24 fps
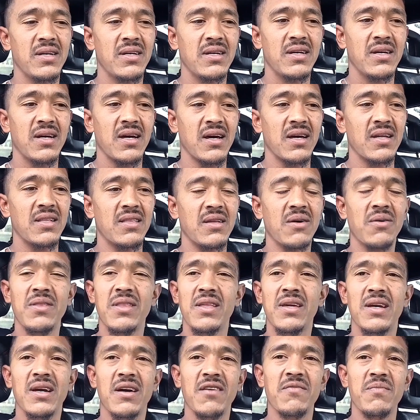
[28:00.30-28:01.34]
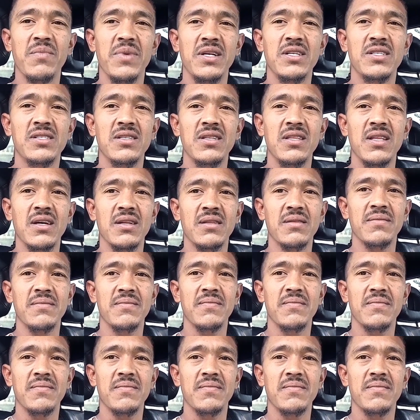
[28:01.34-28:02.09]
I don't think I've mentioned that.